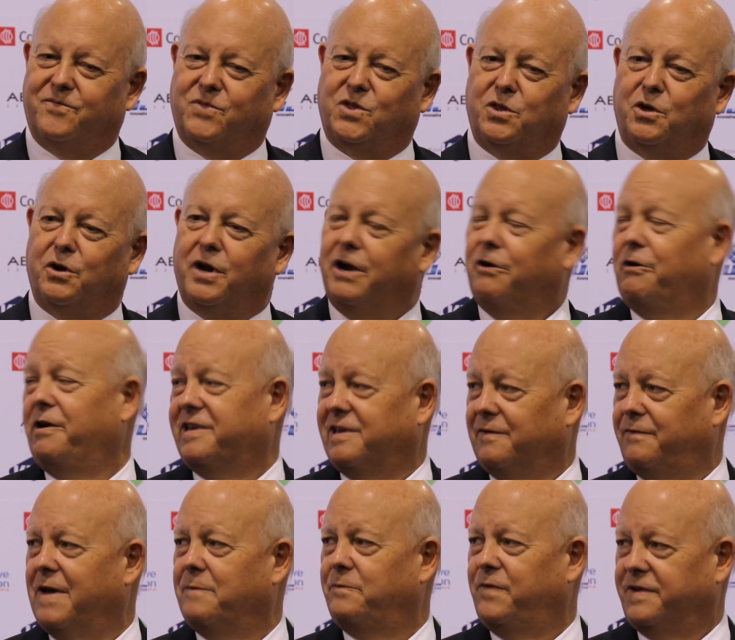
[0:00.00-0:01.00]
their areas
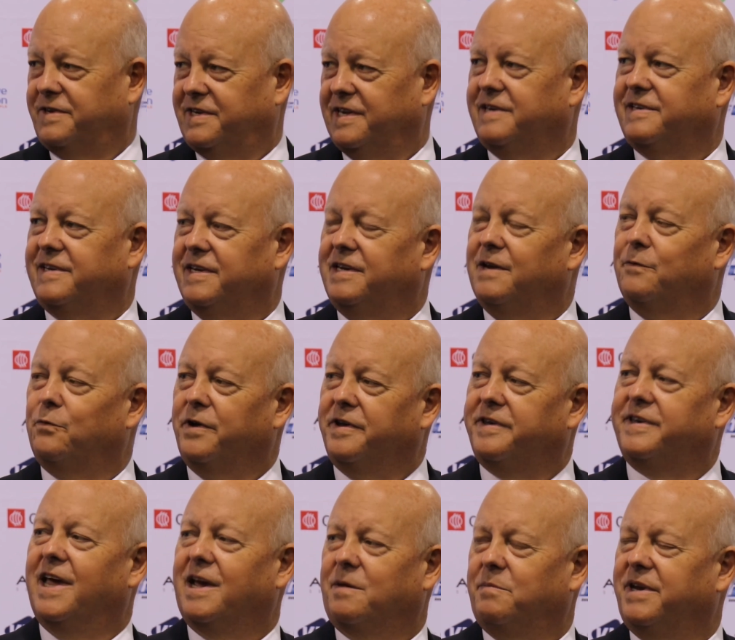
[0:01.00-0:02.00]
of emphasis in different
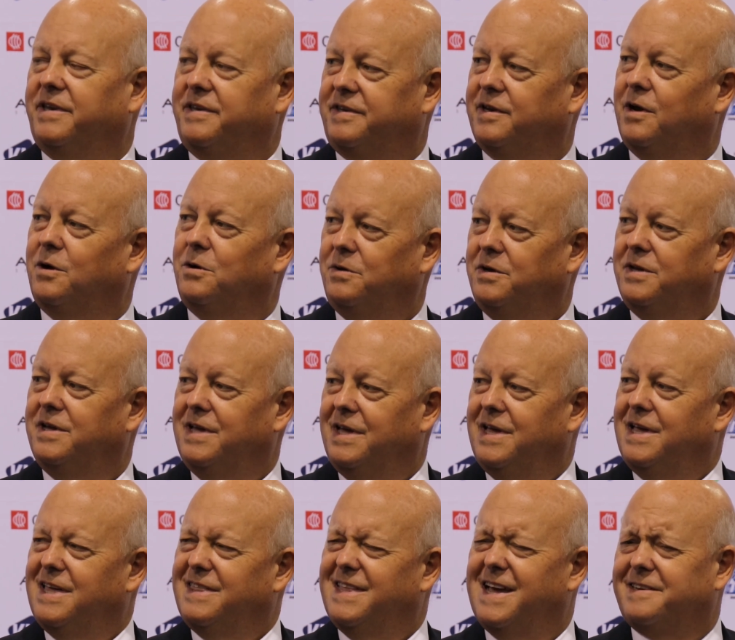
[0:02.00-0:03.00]
segments. So
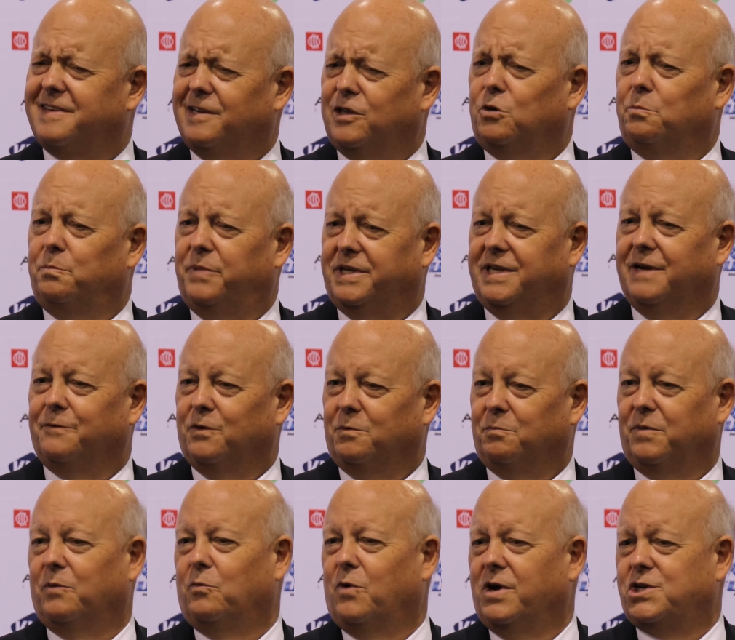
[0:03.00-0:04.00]
that's a little bit different.
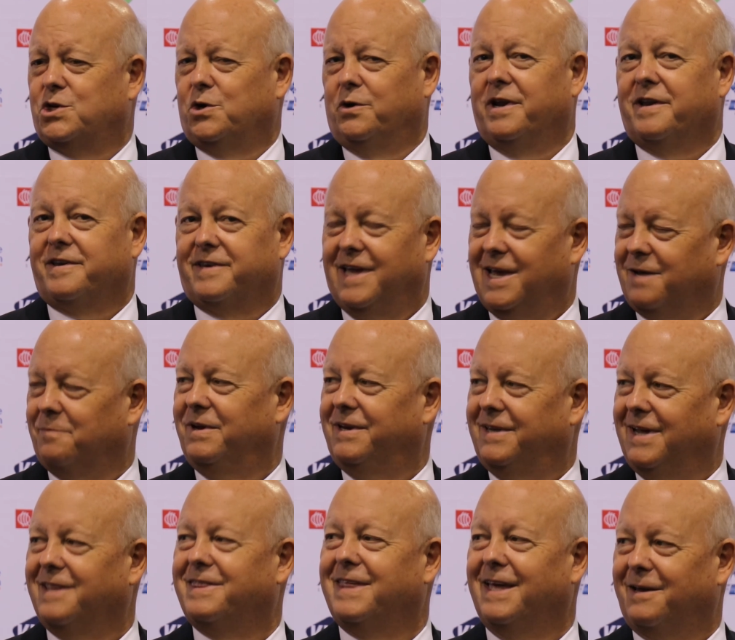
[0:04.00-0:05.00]
But once you're in a segment,
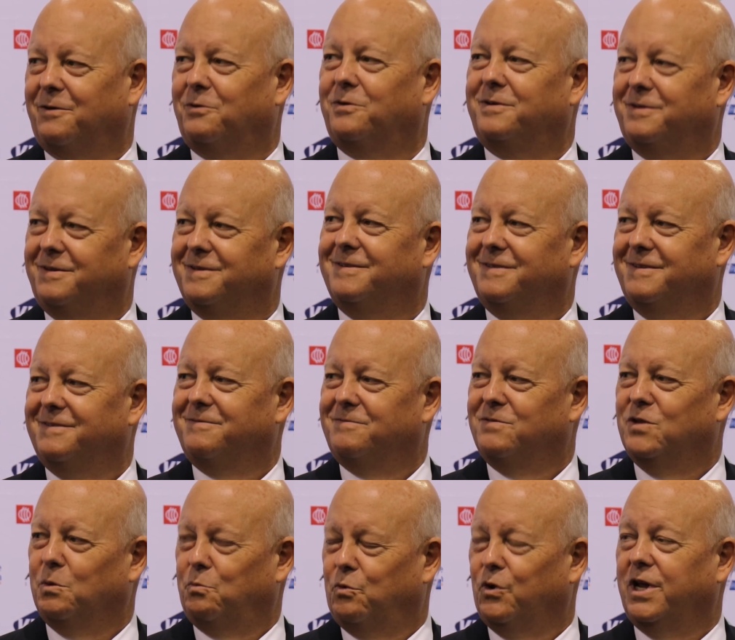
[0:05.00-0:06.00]
I think
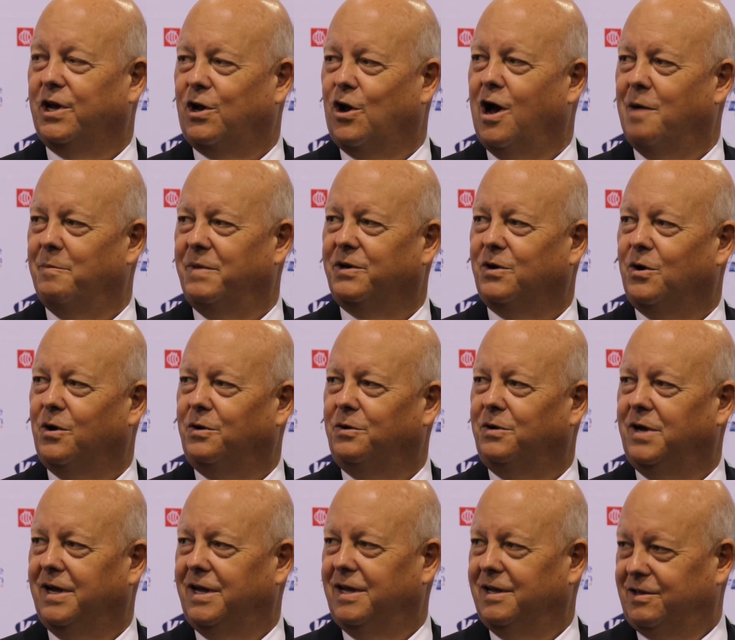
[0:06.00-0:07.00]
they're pretty common
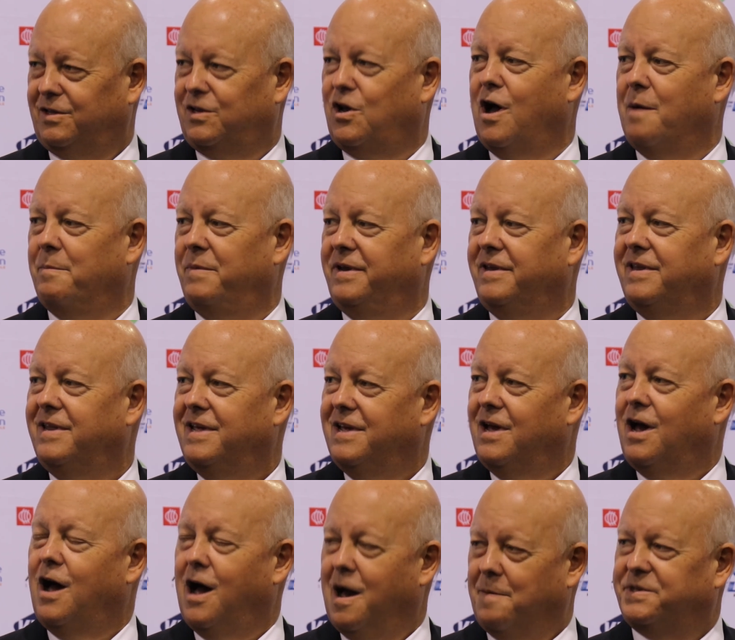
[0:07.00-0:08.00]

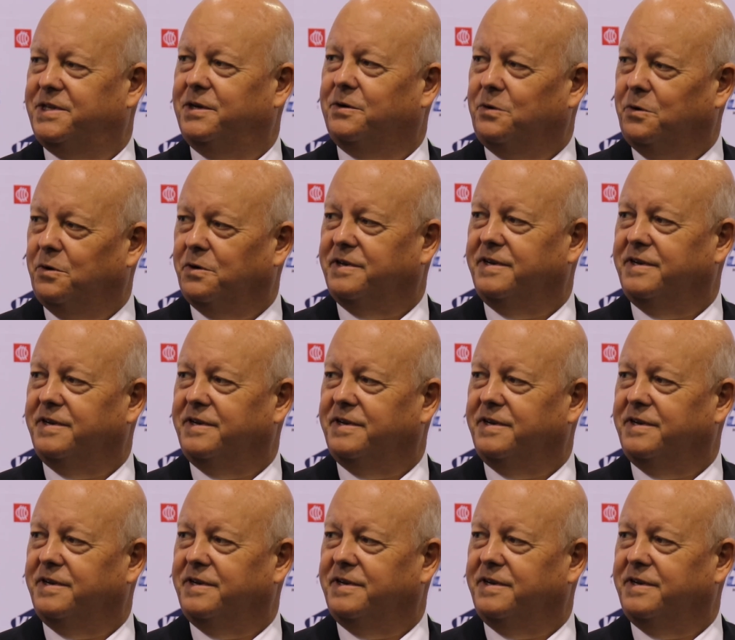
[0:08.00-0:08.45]
obstacles